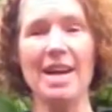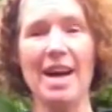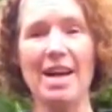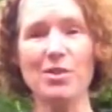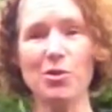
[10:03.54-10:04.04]

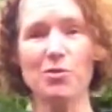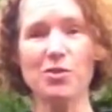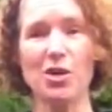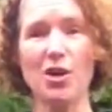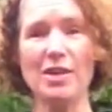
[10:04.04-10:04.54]
and your
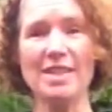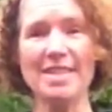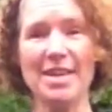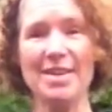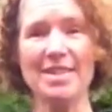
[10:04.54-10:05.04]
journey
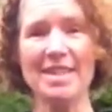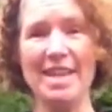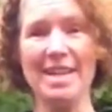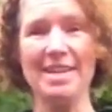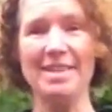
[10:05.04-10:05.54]
starts
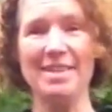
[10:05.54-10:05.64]
here.